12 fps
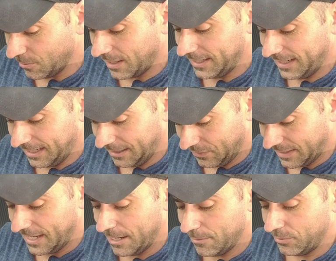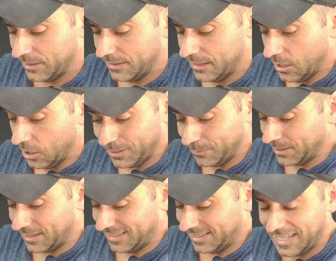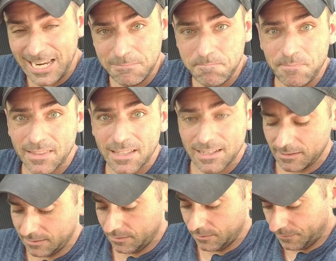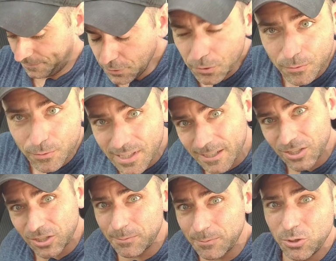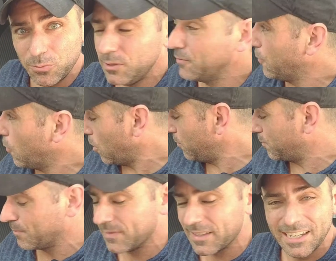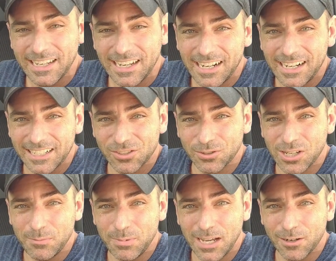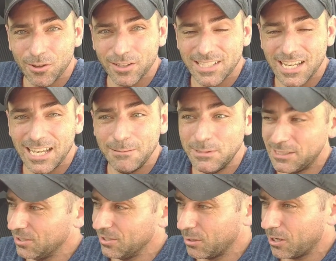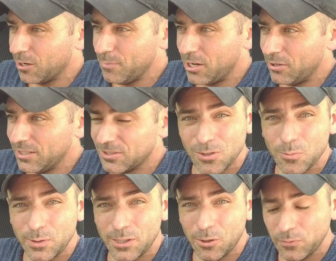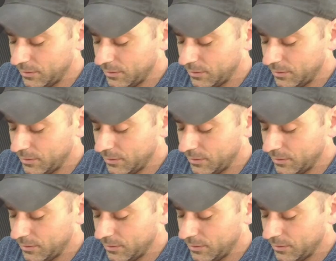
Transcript: now I have the camera hooked up to the same fuse that it's hooked up to before. Uh, so it's going to be on all the time until the car battery gets too low, but